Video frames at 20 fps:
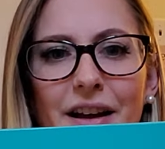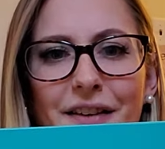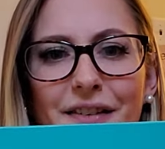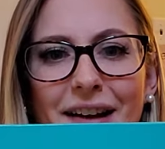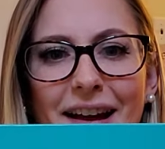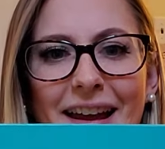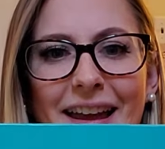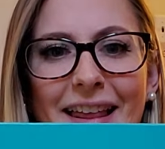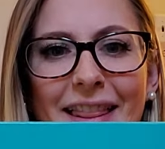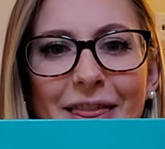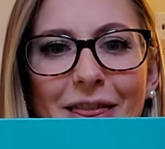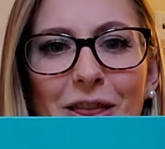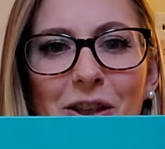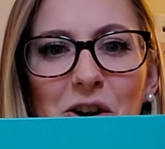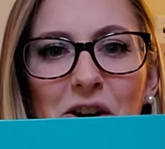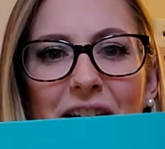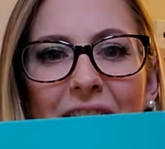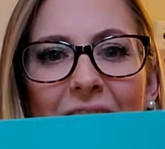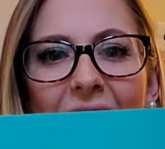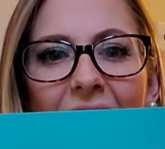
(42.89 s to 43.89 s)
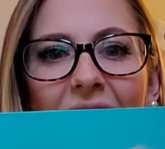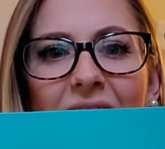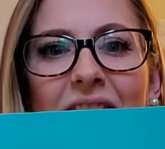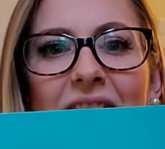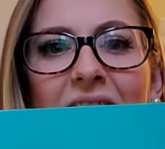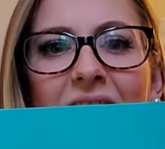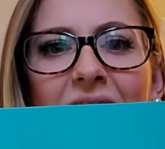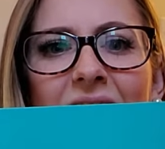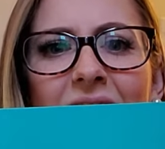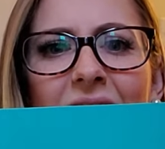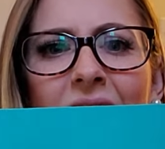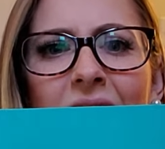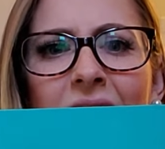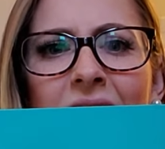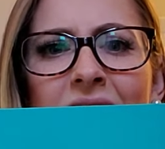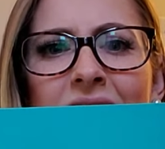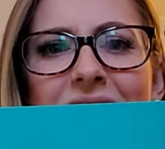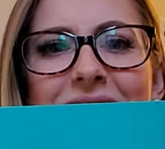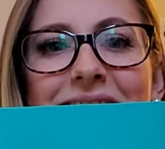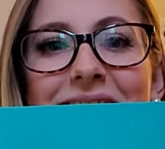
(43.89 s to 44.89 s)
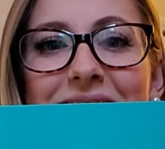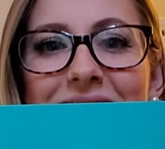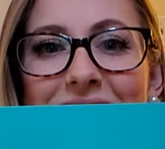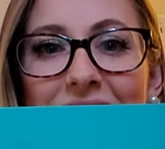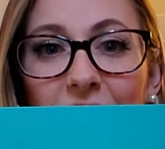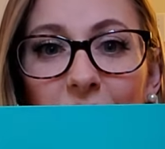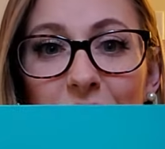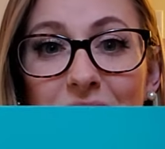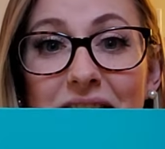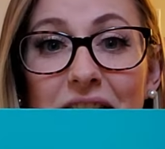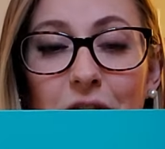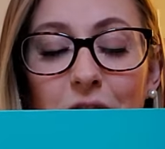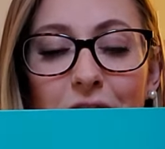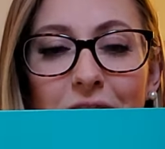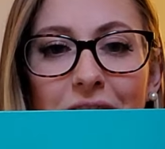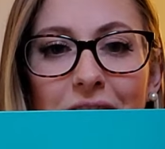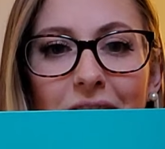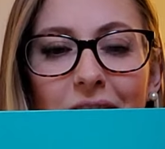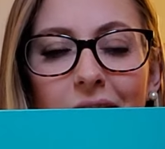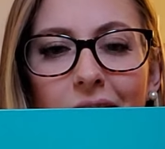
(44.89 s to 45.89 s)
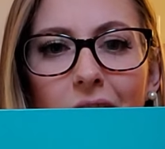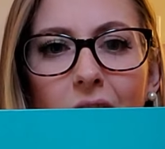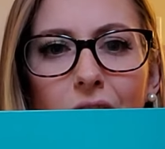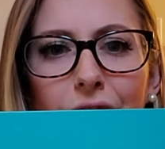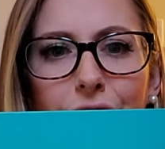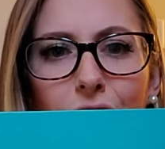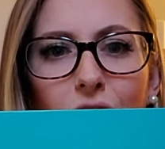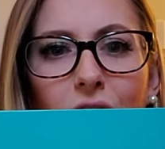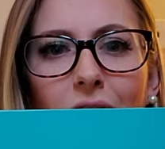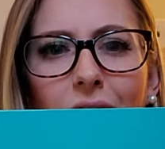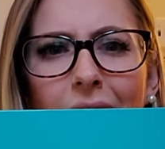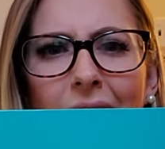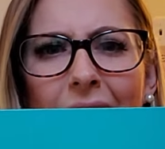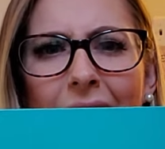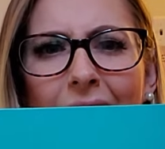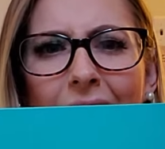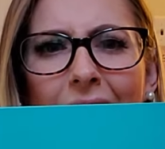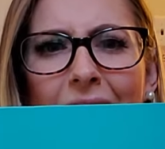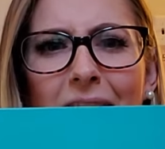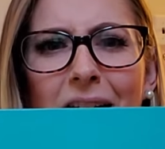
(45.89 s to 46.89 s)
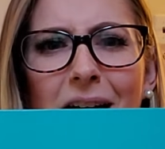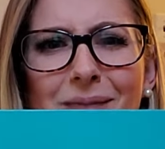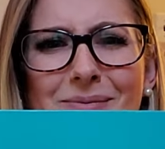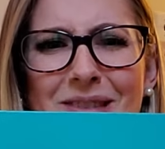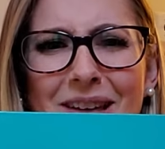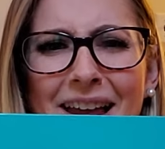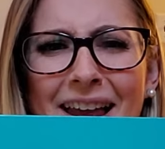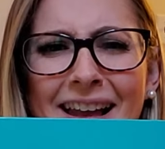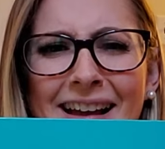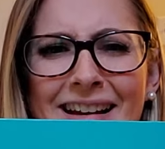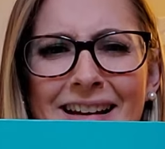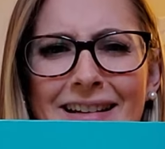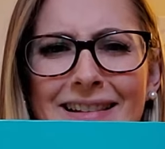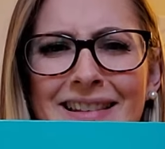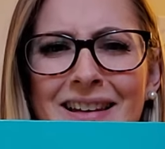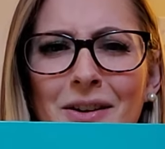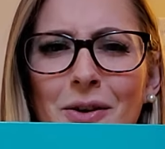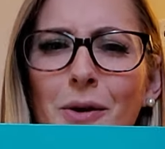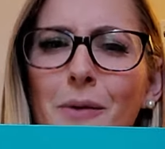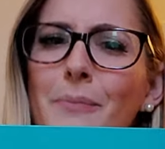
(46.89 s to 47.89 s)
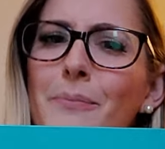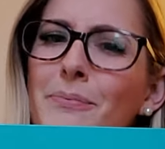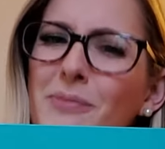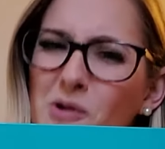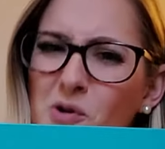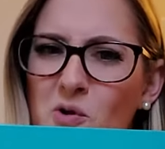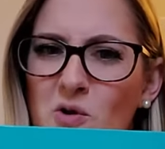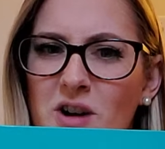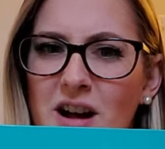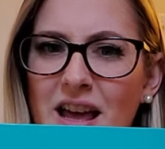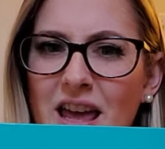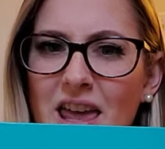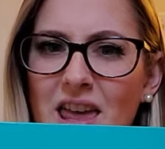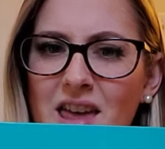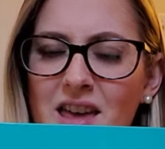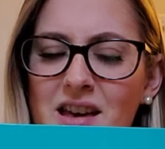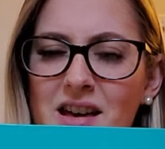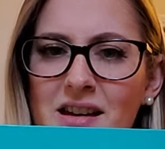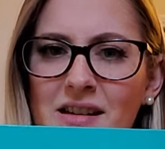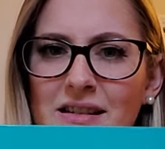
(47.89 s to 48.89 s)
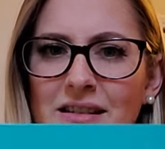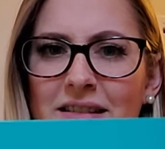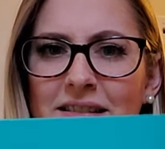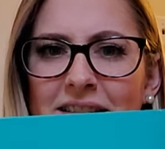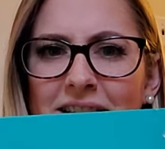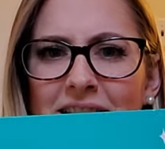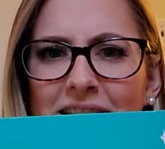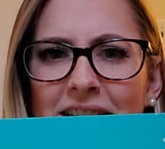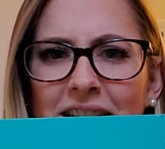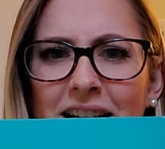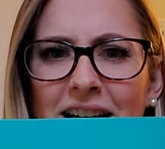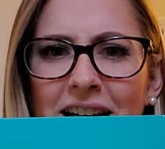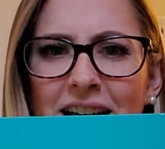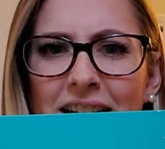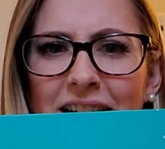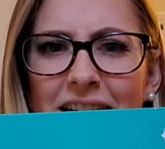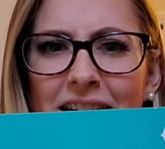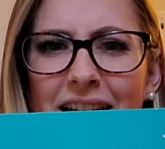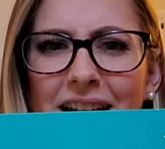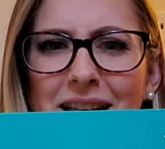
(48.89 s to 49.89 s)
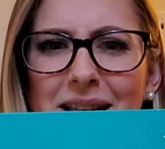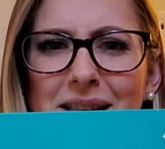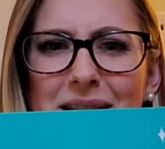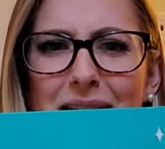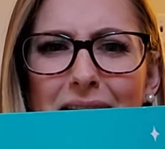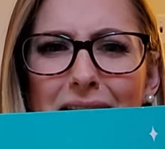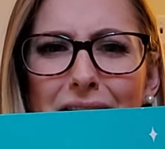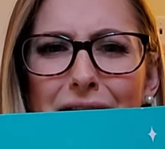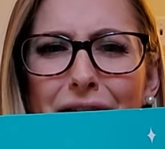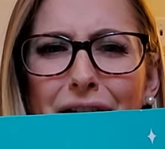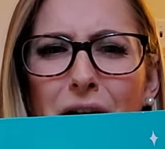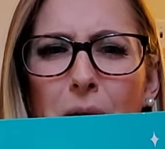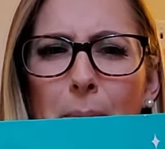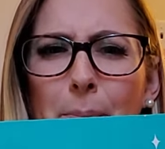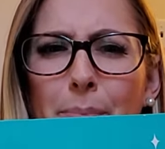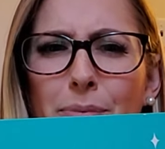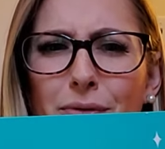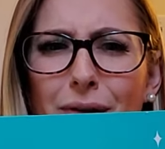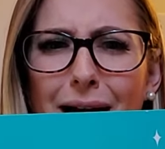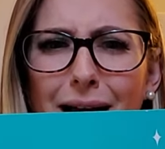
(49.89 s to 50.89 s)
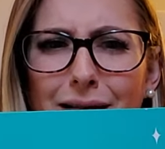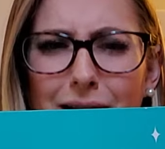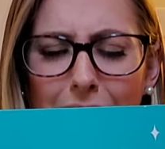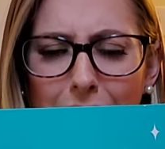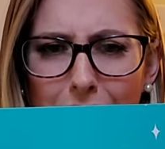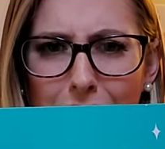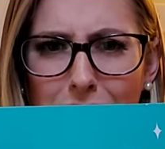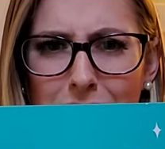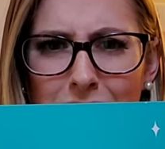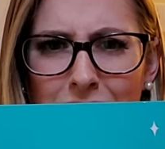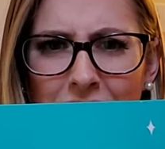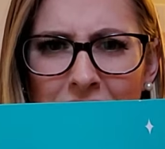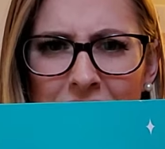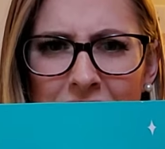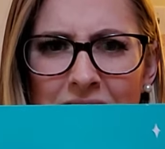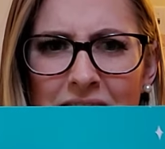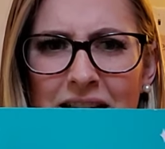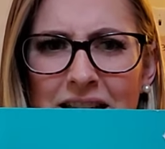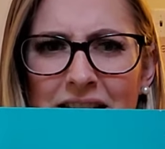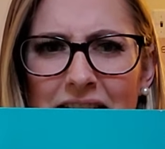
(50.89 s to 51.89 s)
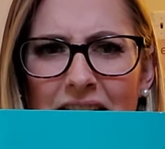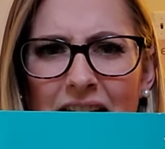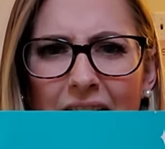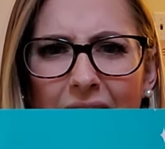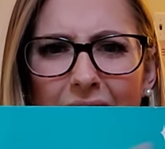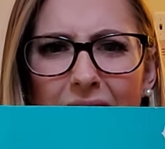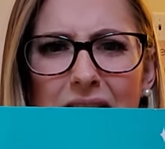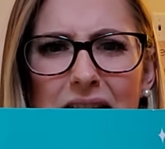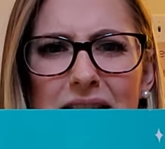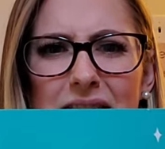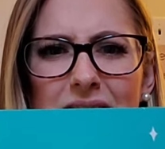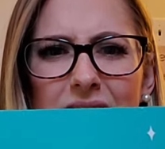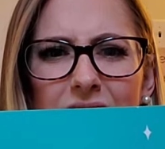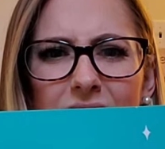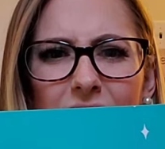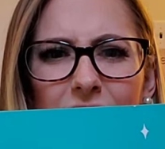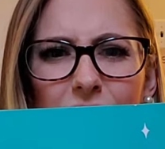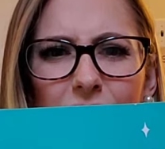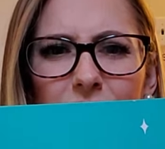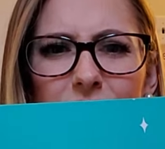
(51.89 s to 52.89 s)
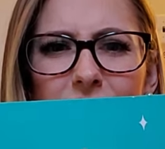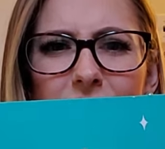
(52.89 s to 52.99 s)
if I can look at the details here in the cover, I'm looking at a little boy inside of an umbrella. I can see that there's